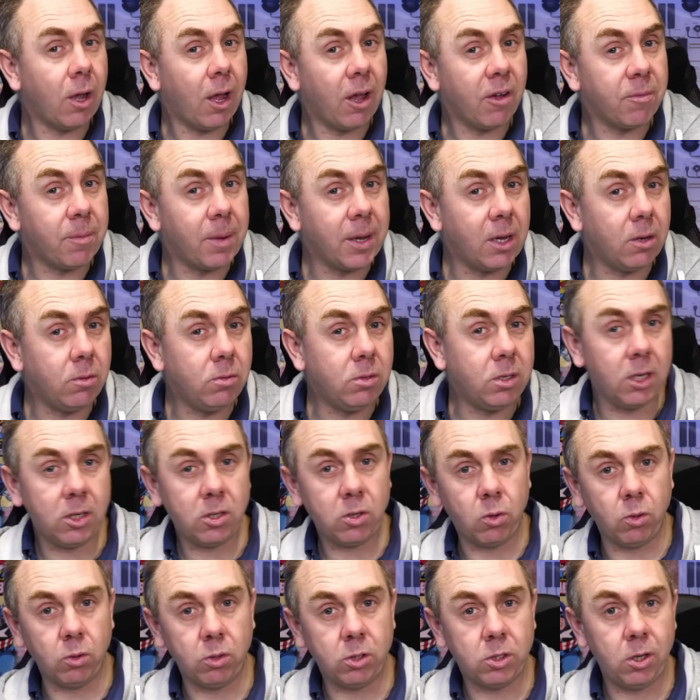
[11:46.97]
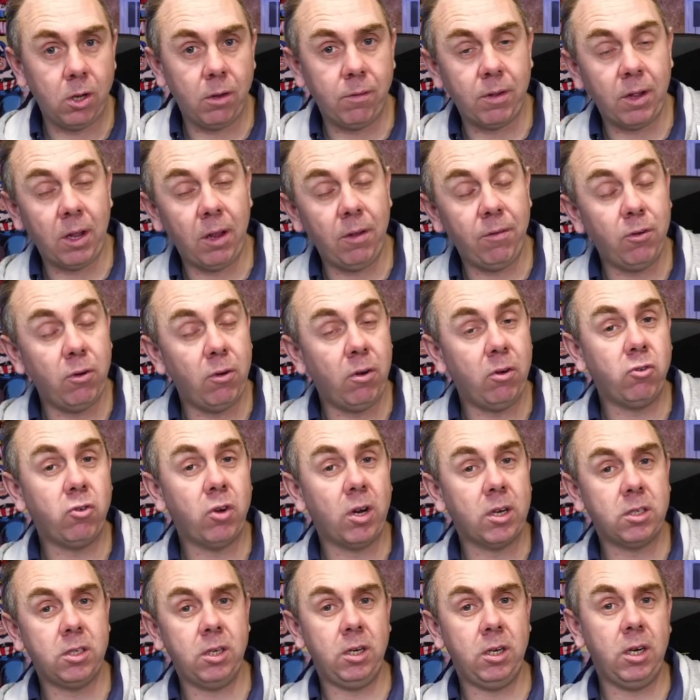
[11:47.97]
have my own Discord server if you're
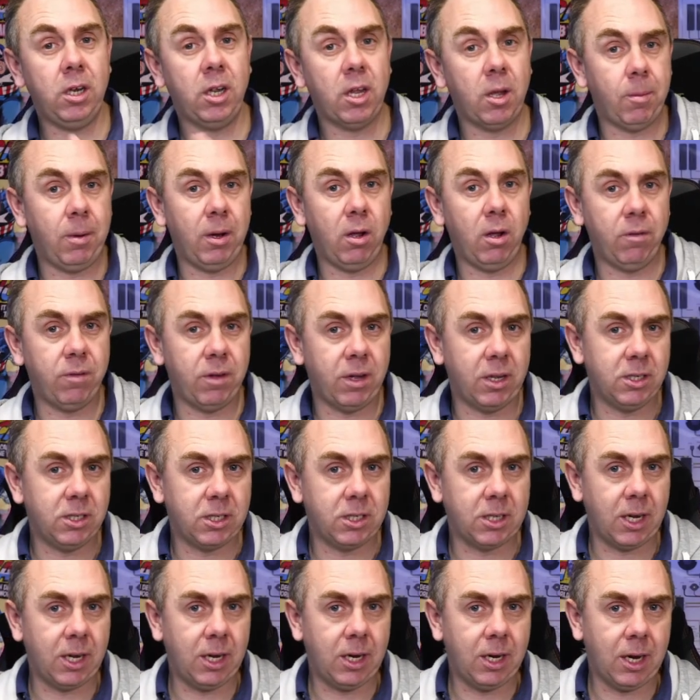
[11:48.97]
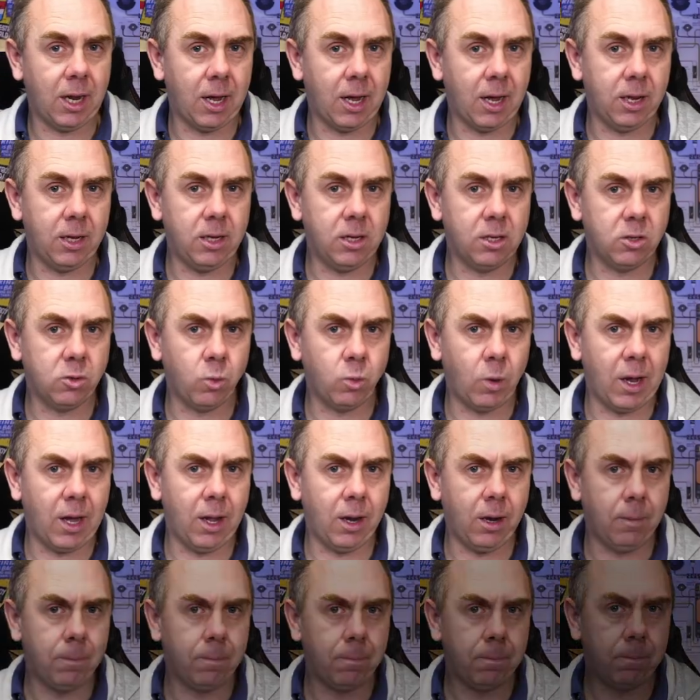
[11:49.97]
interested in coming over and saying hi as
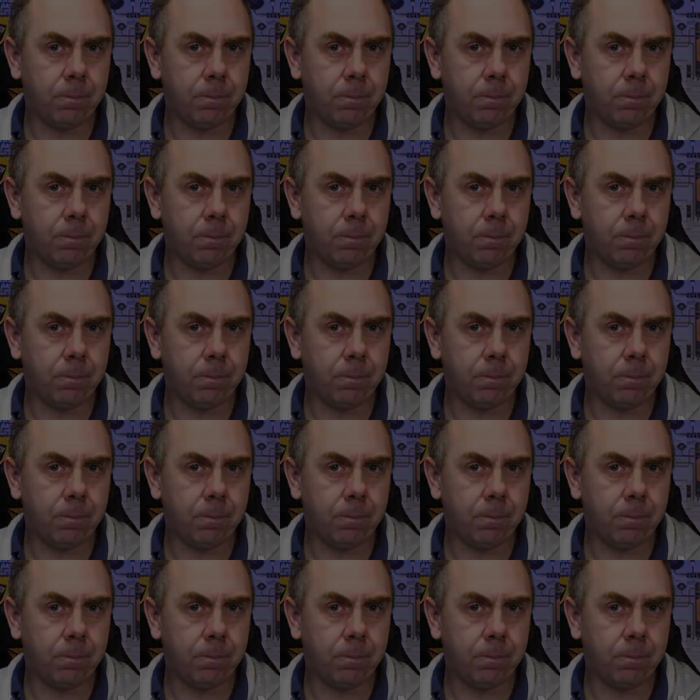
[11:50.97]
well.